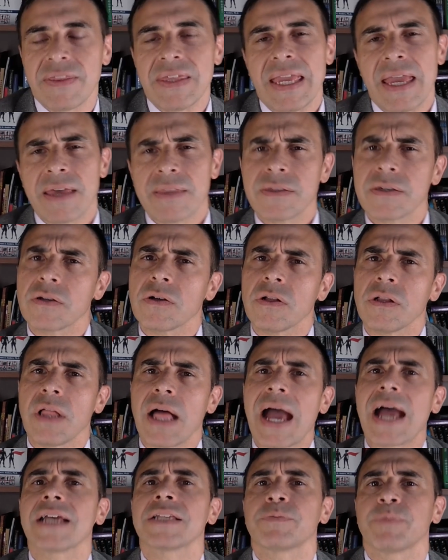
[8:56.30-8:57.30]
the ethical
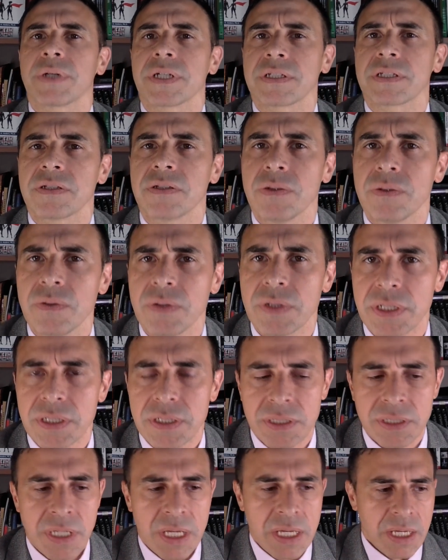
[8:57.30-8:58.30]
aspects to
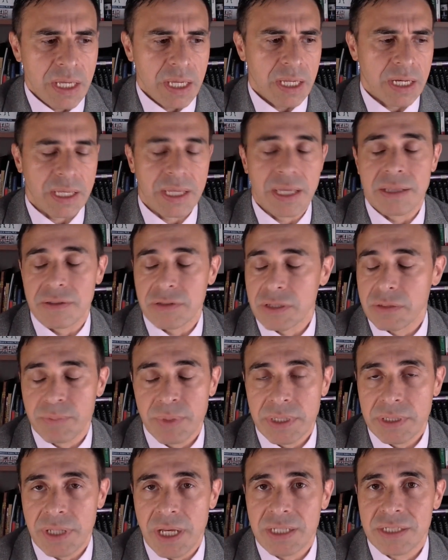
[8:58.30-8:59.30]
this, and again, there's
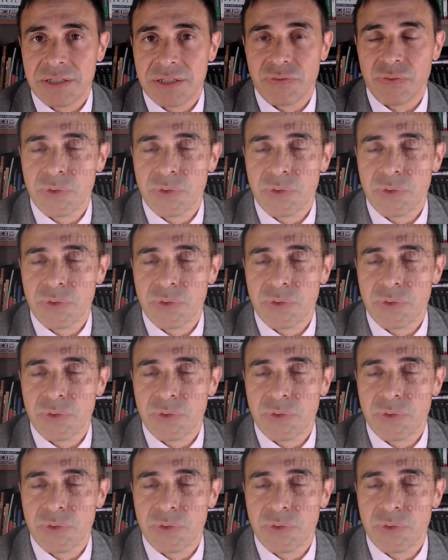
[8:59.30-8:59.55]
been lots of